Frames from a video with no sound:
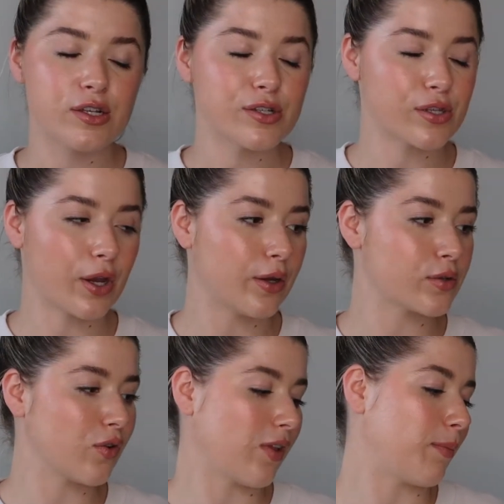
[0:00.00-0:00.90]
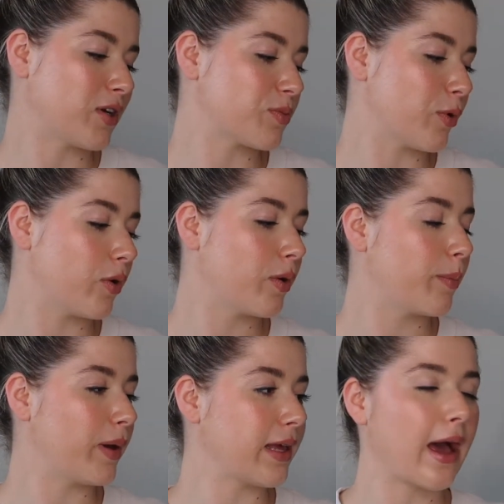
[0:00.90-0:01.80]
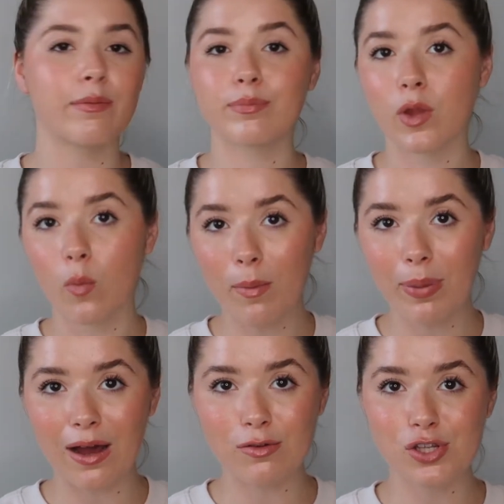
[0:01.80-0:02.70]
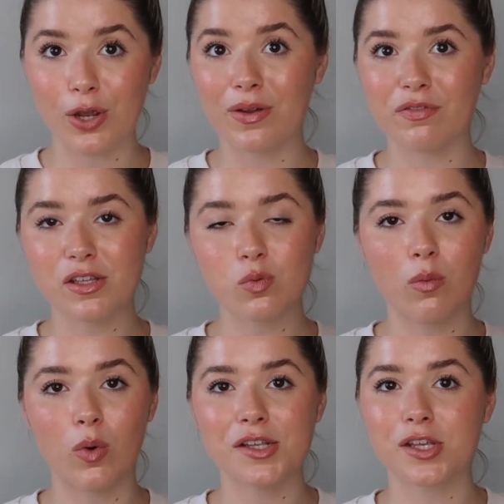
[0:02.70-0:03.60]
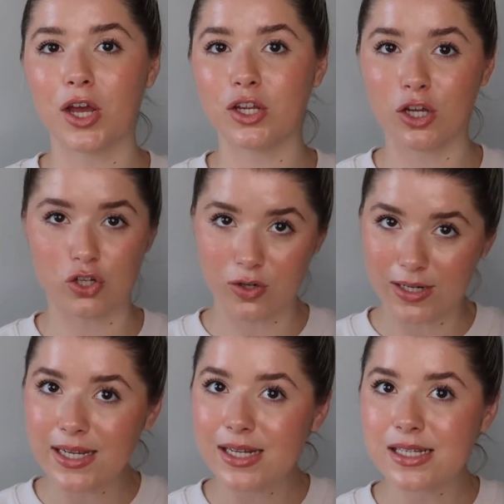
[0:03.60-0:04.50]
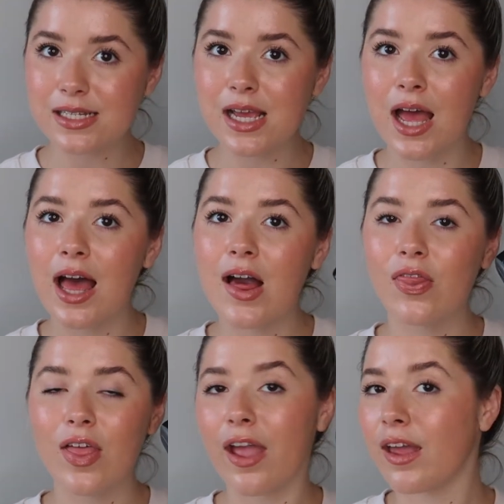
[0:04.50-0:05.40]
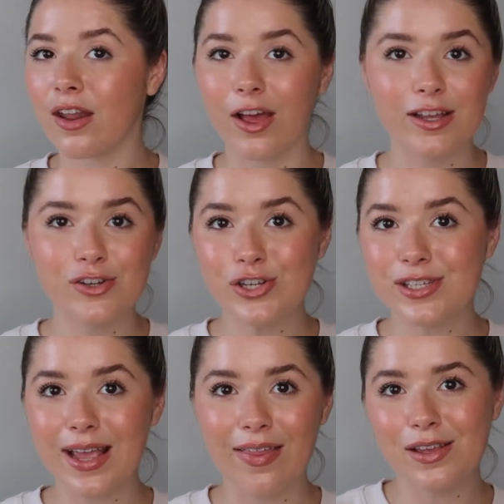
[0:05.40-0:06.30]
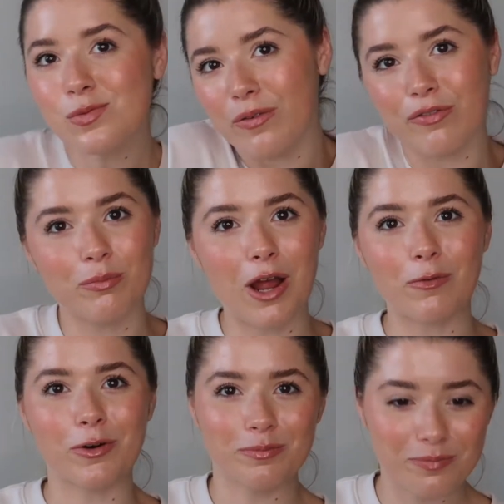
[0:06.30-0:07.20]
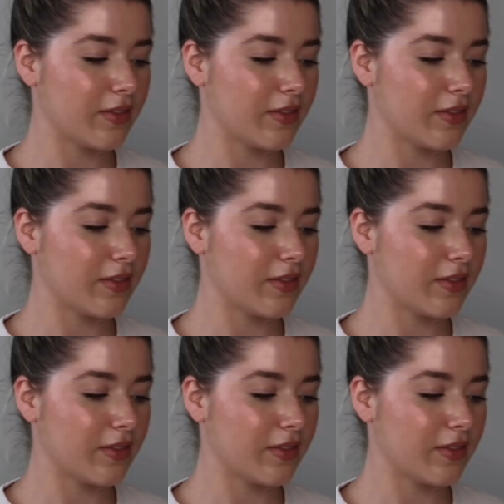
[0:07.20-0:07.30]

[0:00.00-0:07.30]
So it's not that much more. But yeah, one pound. So if this one was a treat, then I can just get this one from now on.